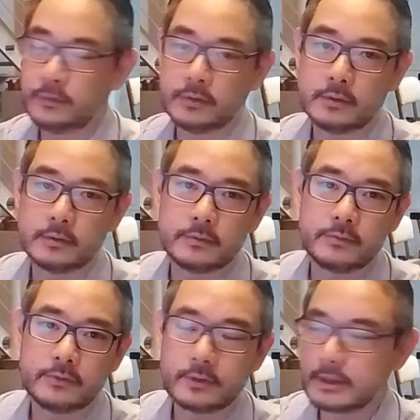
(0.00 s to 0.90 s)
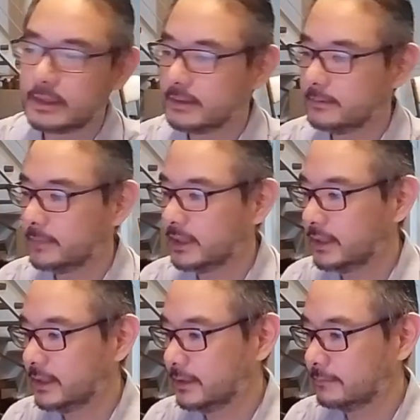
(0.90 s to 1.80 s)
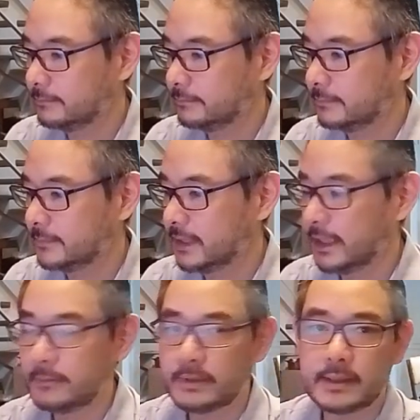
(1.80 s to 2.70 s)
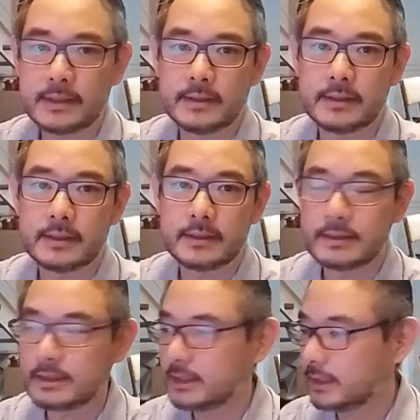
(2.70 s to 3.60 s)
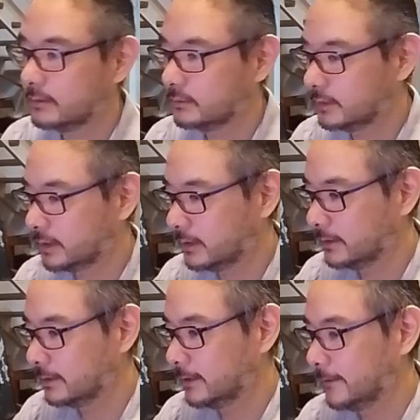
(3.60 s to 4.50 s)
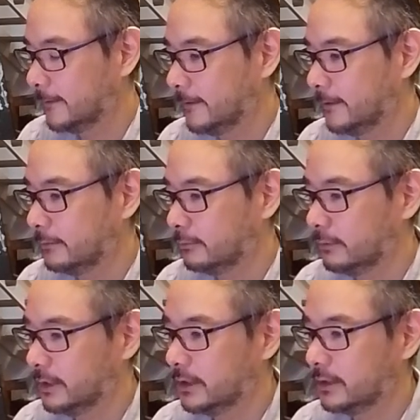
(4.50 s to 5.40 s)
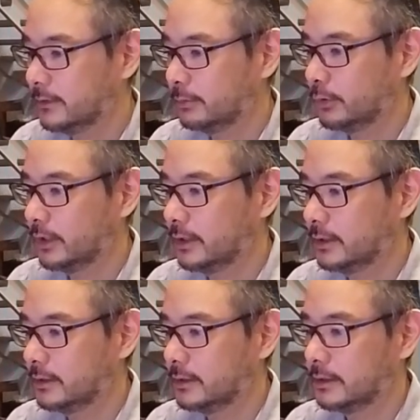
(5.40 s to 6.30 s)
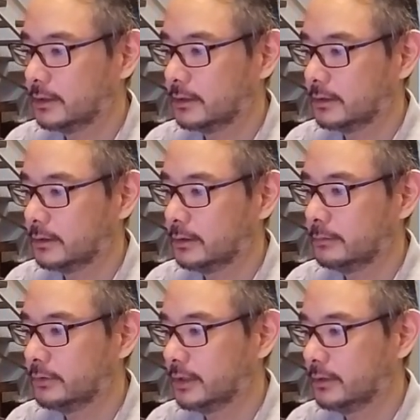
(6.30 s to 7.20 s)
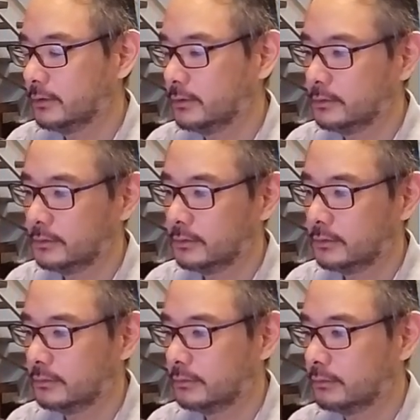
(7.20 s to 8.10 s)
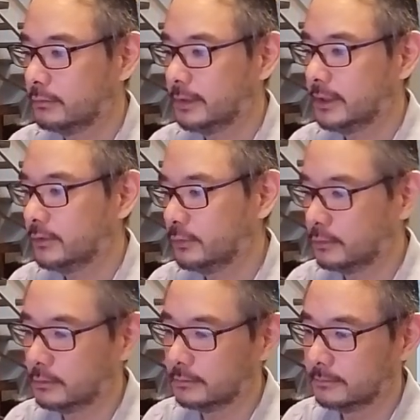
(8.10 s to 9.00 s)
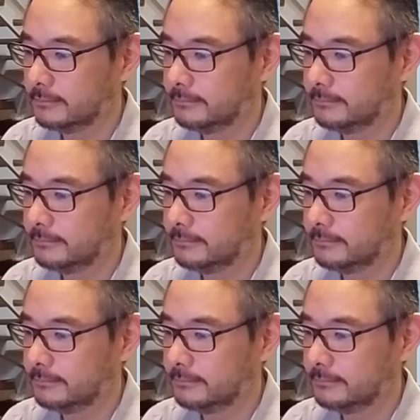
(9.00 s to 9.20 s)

so for as many times as there is a count, we just print Objectos Way school,